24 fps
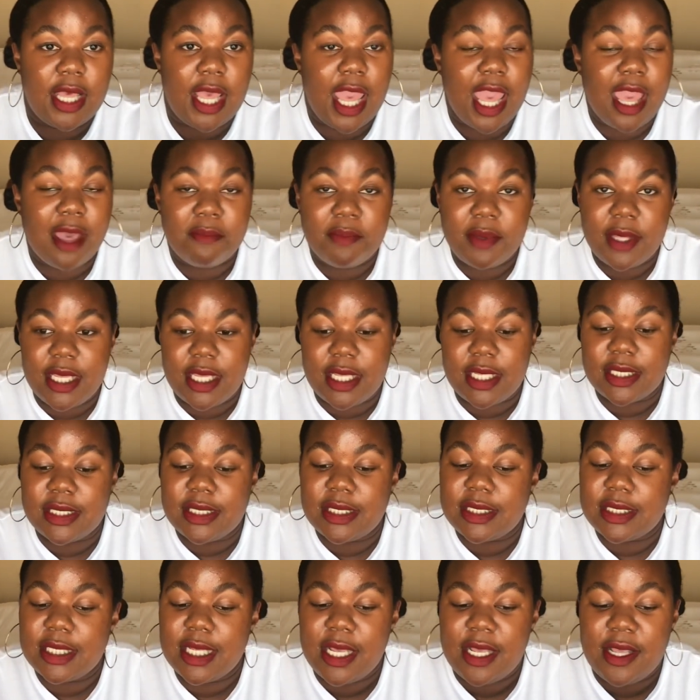
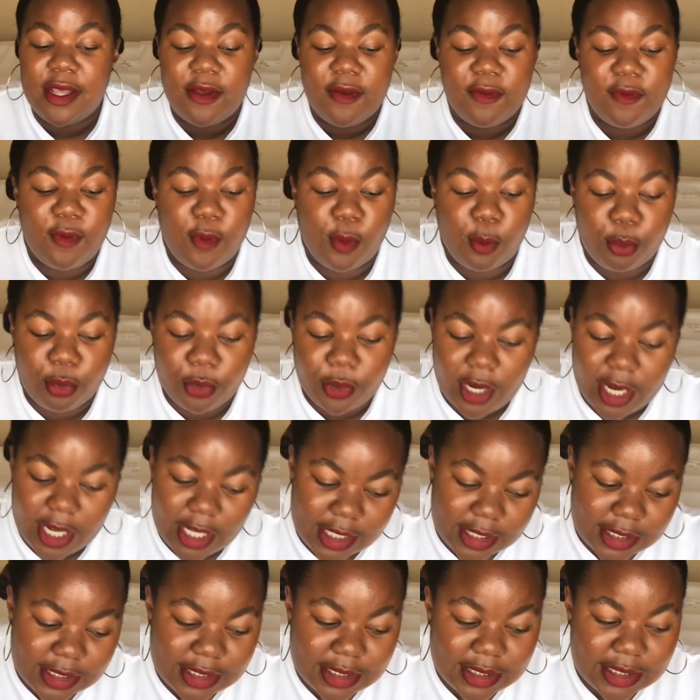hairpiece for
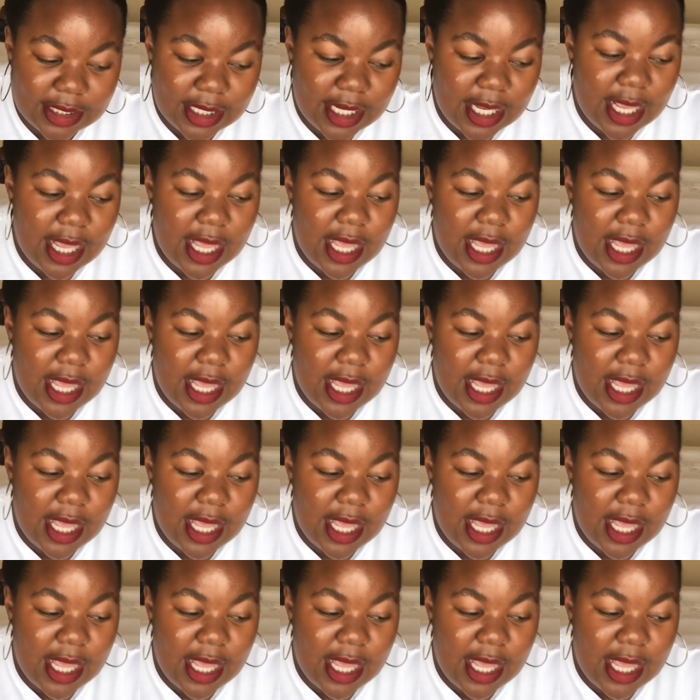braids